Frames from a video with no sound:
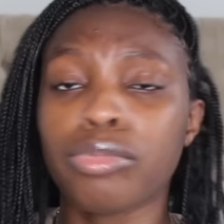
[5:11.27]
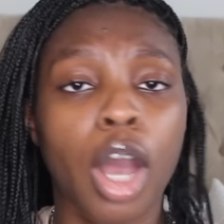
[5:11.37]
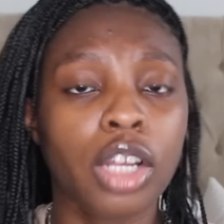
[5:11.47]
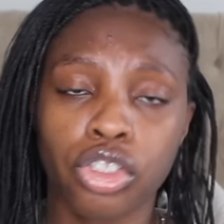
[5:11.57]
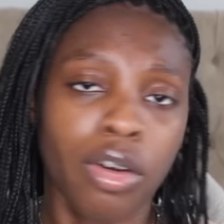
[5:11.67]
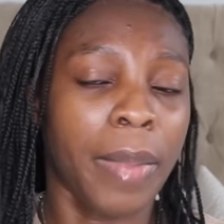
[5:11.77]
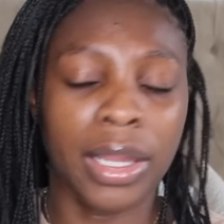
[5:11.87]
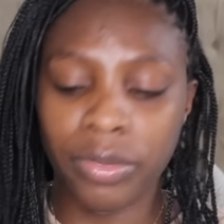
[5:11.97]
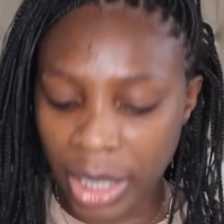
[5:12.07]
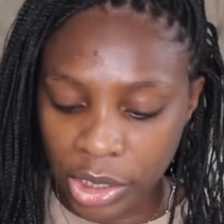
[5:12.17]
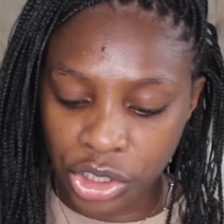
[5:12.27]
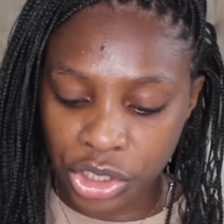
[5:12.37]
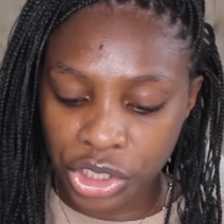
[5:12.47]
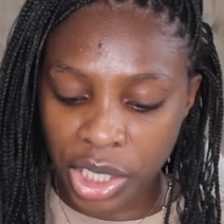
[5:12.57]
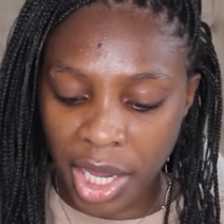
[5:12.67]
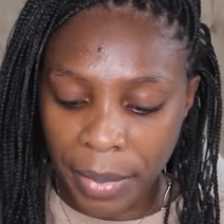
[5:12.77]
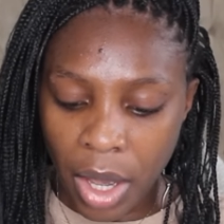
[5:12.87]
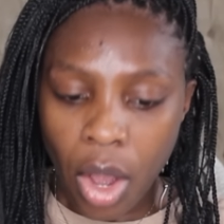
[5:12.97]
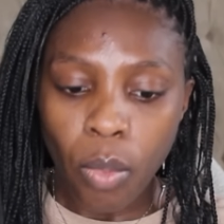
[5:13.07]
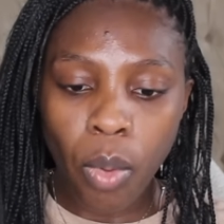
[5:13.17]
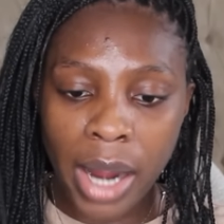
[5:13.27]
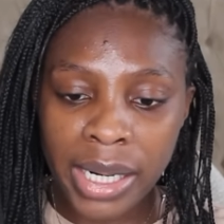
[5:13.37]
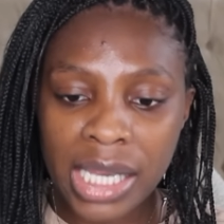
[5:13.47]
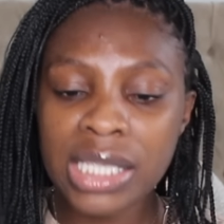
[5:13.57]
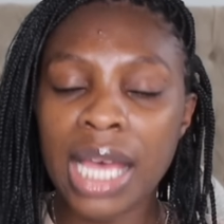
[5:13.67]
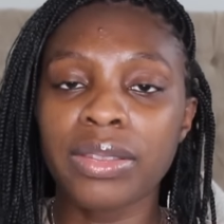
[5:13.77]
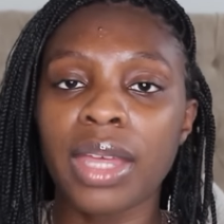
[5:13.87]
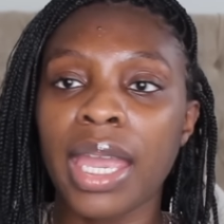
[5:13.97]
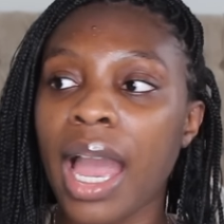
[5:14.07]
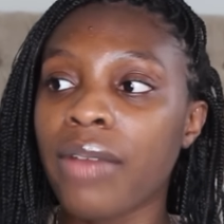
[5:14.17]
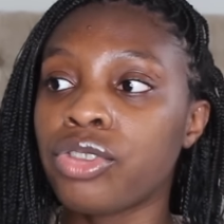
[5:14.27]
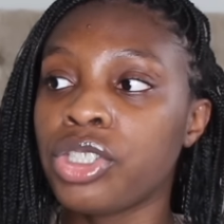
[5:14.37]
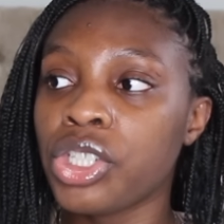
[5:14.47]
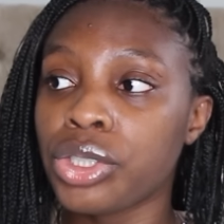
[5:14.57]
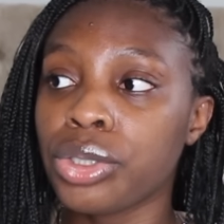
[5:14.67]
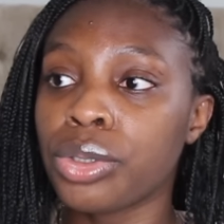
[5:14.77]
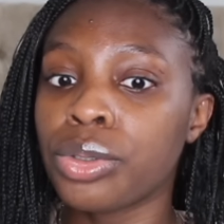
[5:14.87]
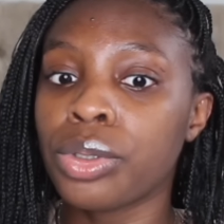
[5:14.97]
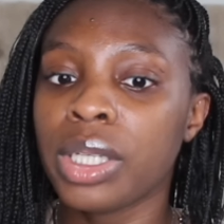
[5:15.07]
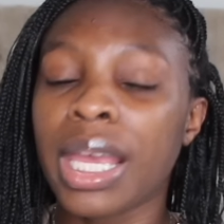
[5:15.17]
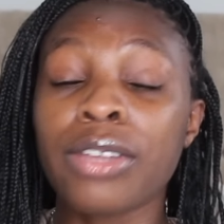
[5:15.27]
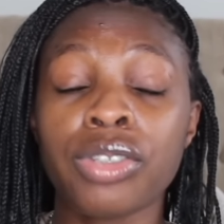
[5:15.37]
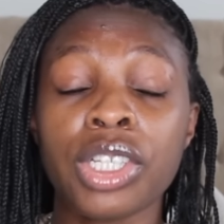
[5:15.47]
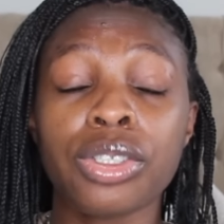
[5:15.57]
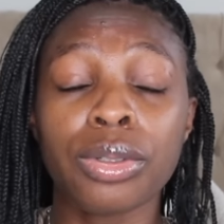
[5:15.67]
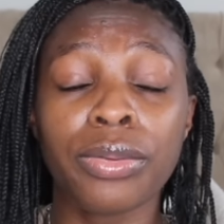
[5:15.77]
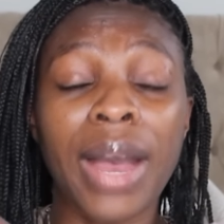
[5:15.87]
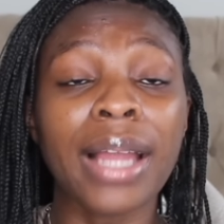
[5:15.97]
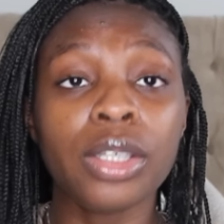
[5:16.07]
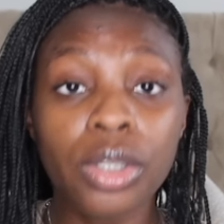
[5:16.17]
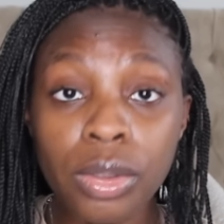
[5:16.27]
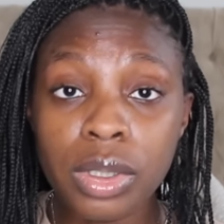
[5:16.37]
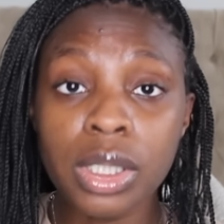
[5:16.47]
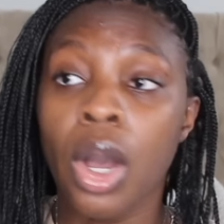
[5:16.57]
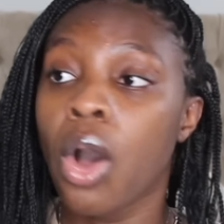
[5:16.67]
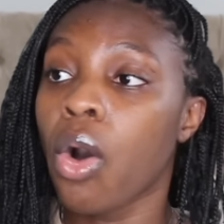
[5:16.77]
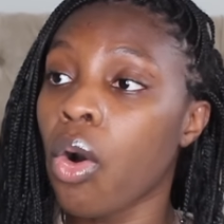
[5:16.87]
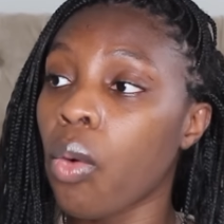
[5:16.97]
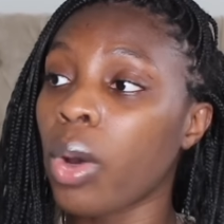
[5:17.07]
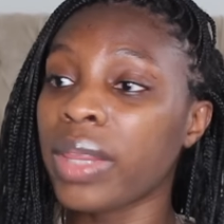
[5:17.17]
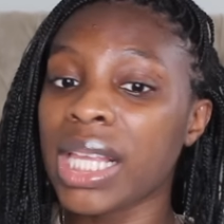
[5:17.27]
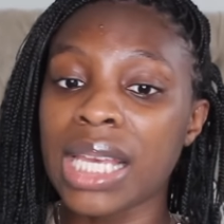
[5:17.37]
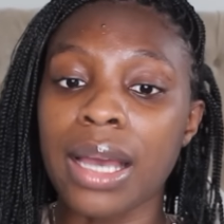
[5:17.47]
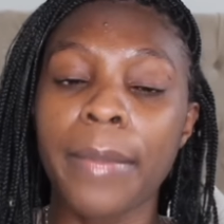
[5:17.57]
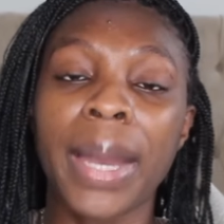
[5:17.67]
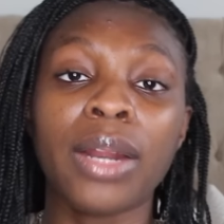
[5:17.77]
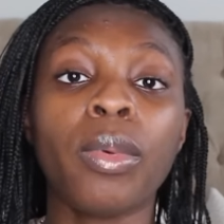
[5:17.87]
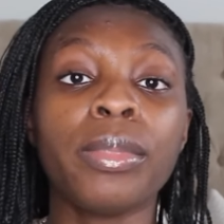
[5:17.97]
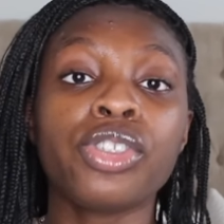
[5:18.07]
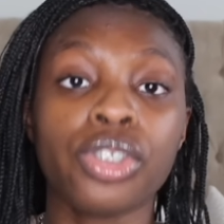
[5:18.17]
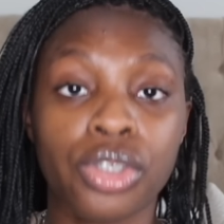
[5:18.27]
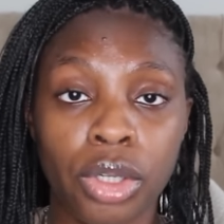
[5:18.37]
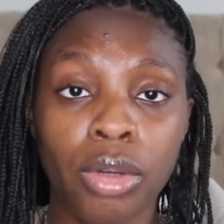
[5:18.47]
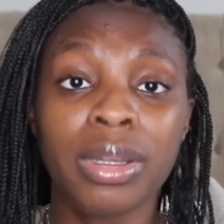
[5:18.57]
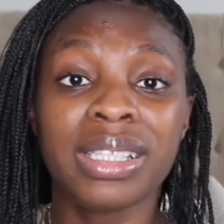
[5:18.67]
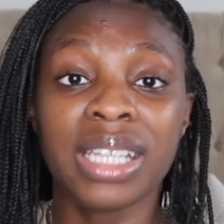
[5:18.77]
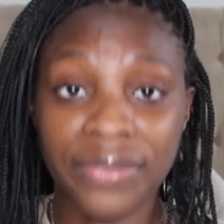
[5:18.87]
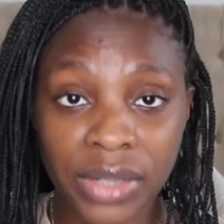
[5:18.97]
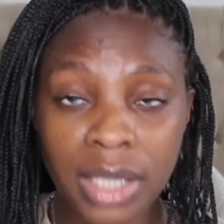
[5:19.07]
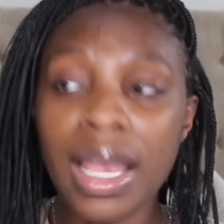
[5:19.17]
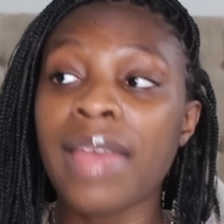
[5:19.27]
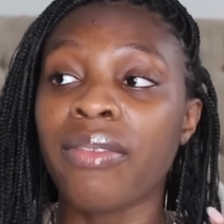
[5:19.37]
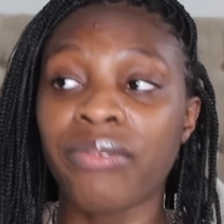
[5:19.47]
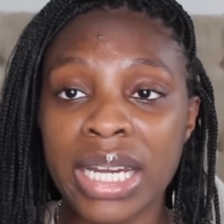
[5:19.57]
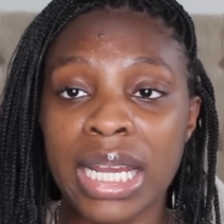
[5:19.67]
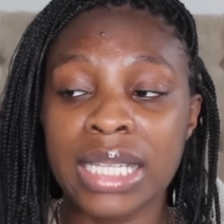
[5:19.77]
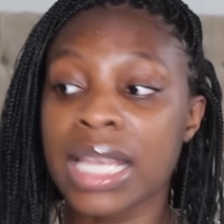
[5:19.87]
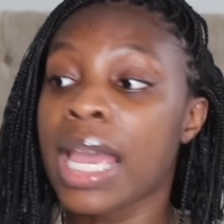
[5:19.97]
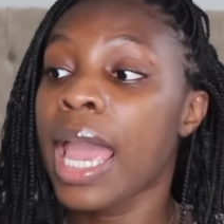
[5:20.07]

unsure about the relationship. One is that they have their traditional values or what they think a man and woman should do differs, and then finance.